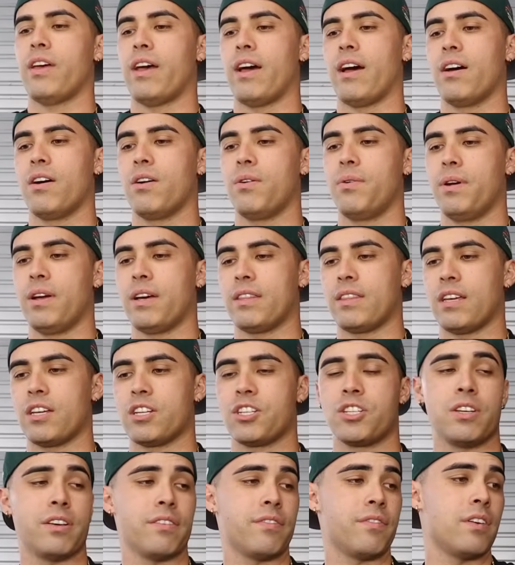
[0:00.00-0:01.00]
yeah, we got that
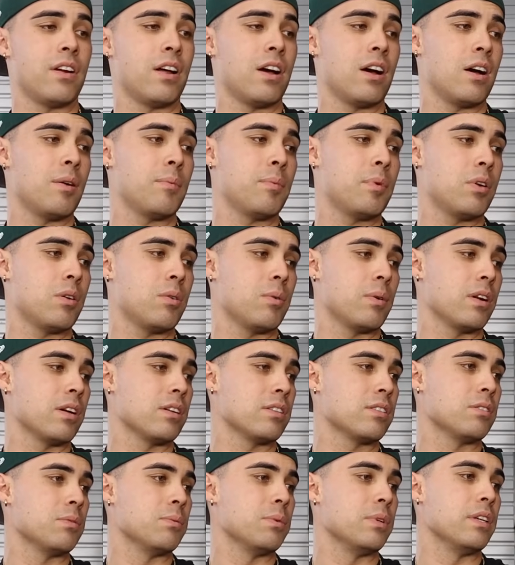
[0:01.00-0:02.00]
shift knob. What
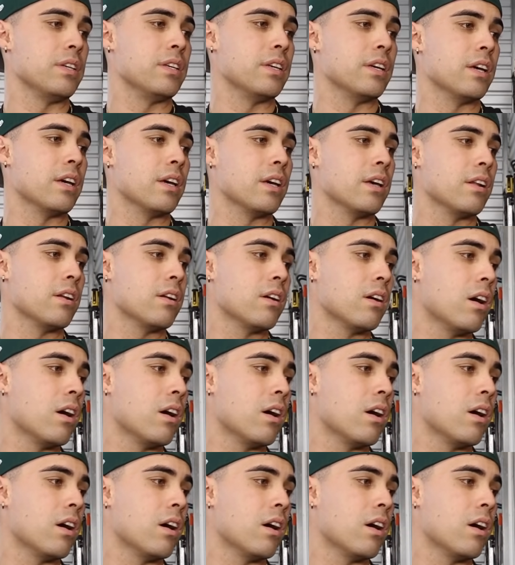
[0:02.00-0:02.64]
else did we get?